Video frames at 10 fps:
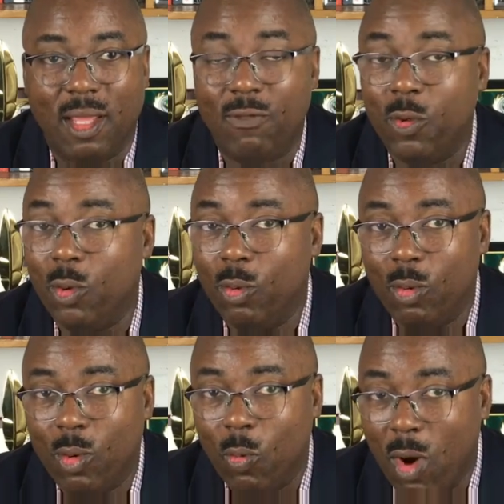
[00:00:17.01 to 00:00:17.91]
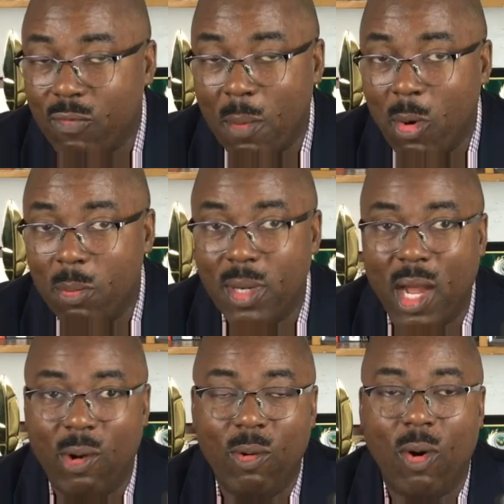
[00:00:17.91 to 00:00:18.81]
If you work from home
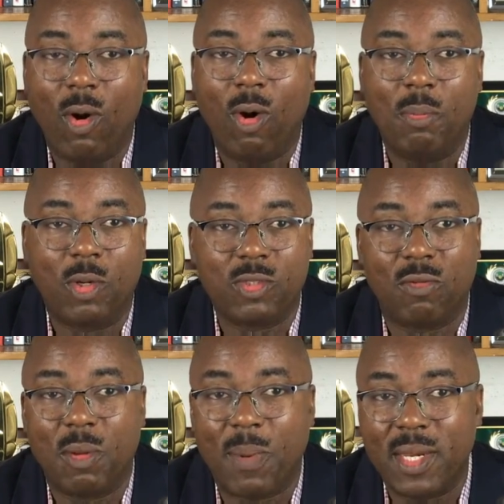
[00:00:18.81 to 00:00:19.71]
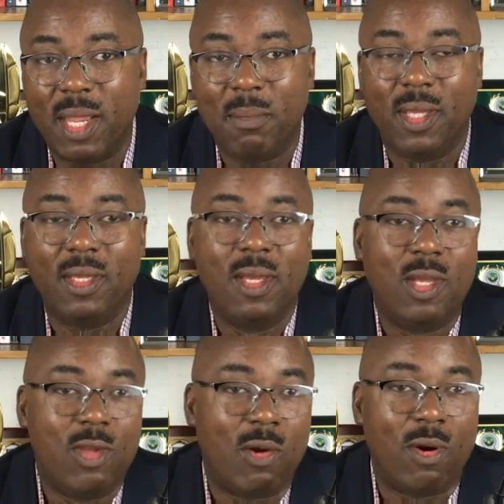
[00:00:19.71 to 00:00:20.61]
now, or because of the pandemic
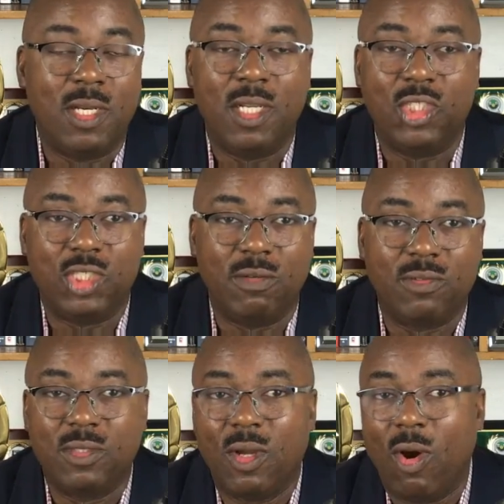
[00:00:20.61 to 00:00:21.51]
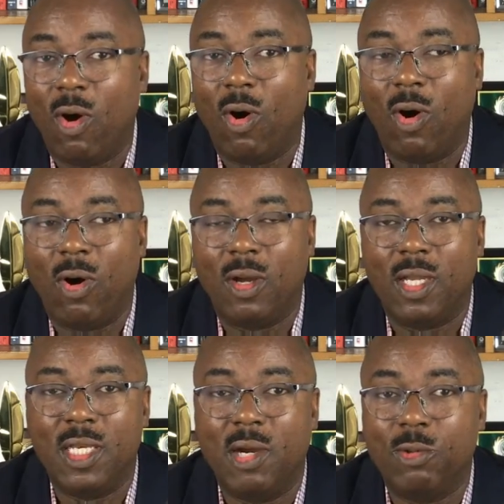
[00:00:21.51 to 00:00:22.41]
you are running a shift or
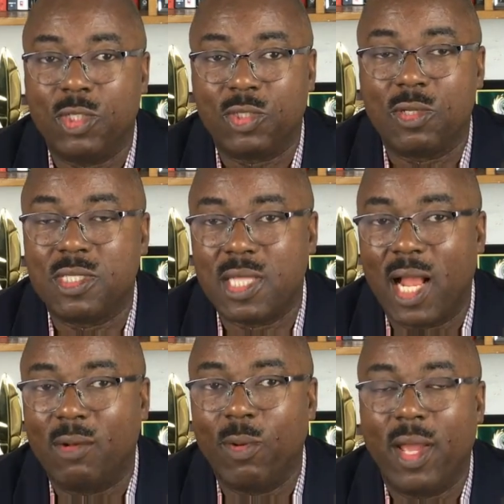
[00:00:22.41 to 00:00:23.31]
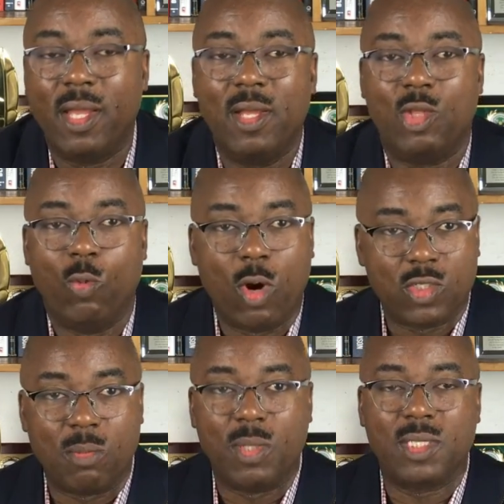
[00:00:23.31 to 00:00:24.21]
in a rotation style where you work
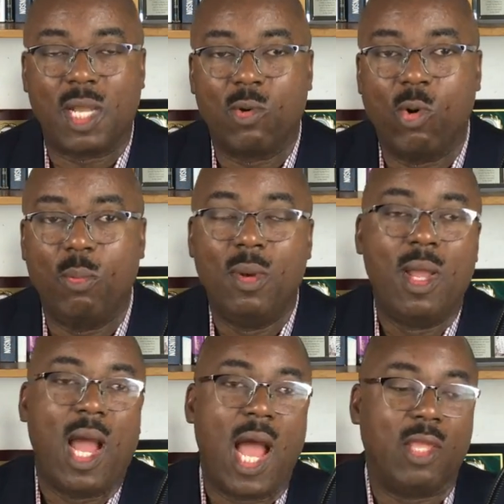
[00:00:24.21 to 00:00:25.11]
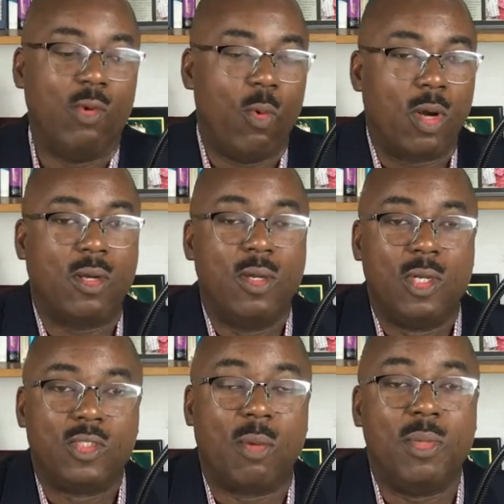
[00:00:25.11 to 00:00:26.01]
some days at home and you work
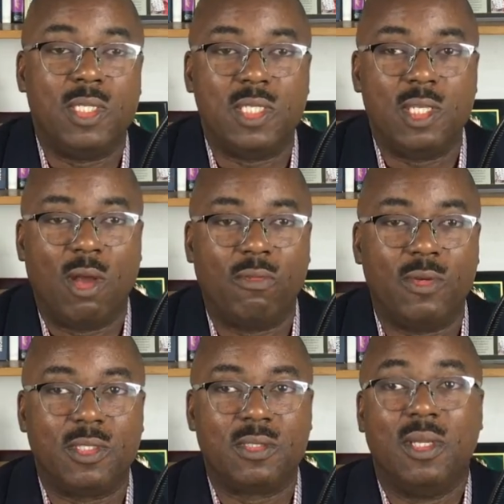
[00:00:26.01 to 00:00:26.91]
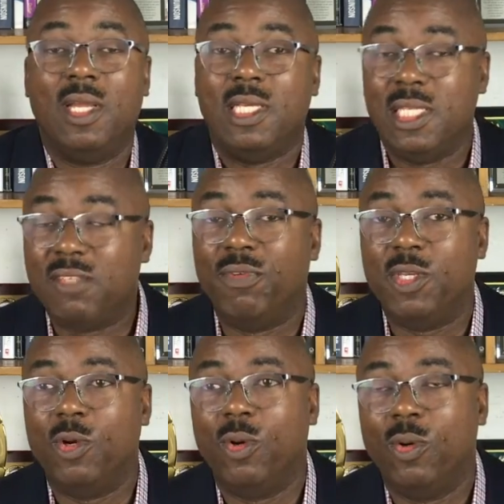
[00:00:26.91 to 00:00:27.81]
some days in the office, this
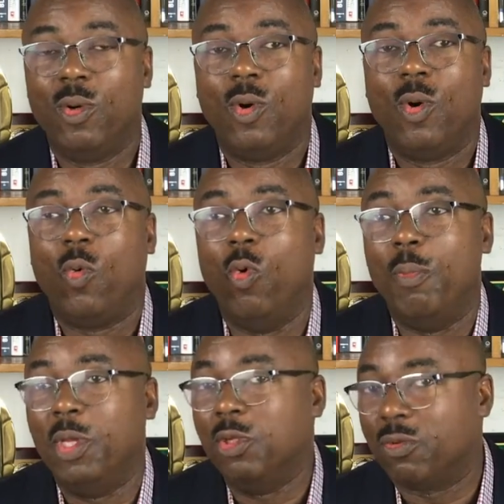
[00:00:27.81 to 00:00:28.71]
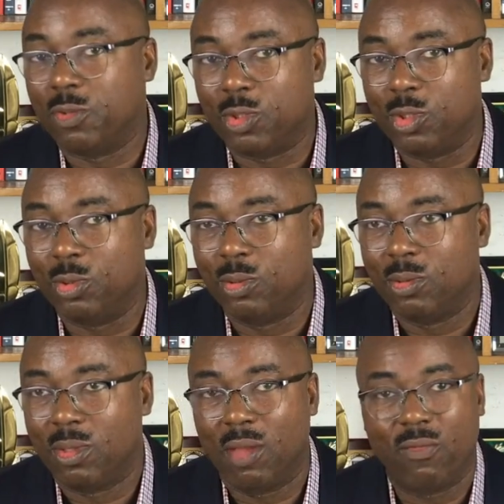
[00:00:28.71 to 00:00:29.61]
video will be useful to you.
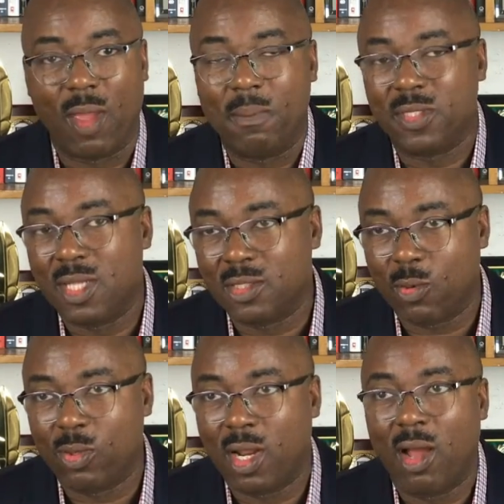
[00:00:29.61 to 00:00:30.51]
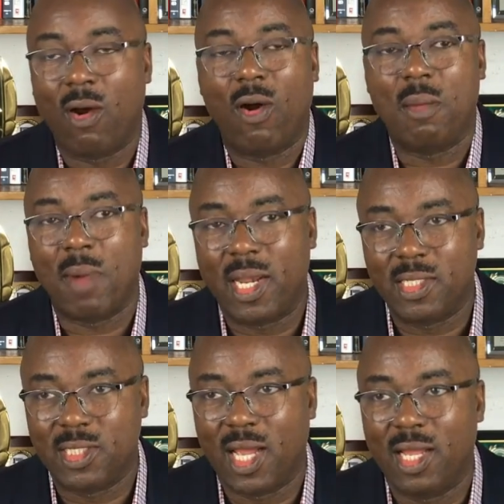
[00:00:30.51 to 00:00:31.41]
If you're a business owner or a
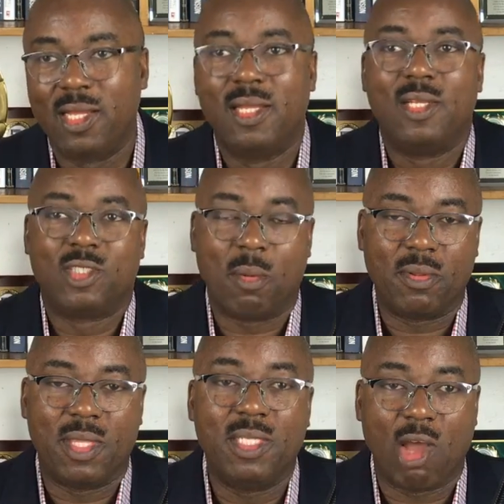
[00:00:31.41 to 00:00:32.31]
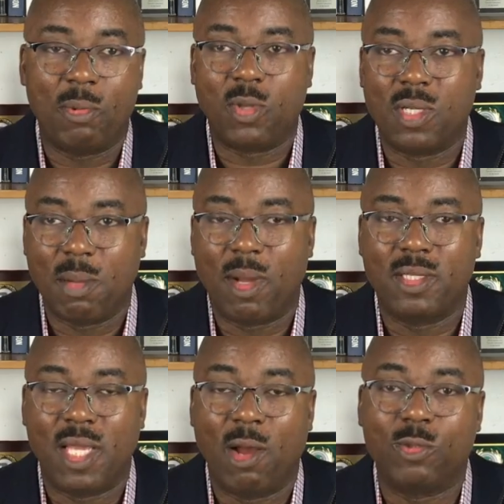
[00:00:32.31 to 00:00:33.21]
manager, some of the things I'll be talking
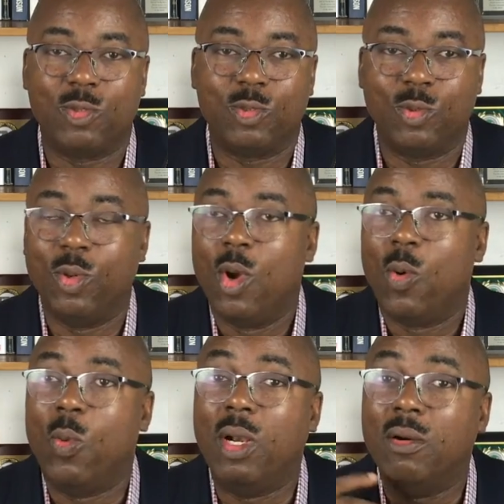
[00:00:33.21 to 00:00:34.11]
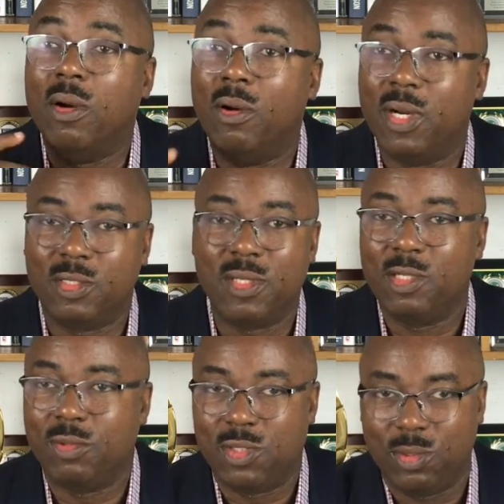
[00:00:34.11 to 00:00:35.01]
about here also too will
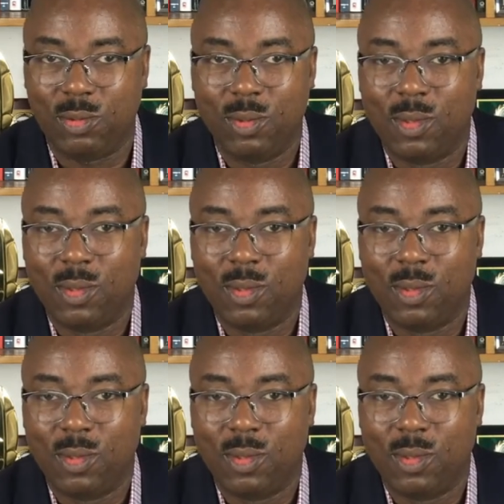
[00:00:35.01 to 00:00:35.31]
resonate with you.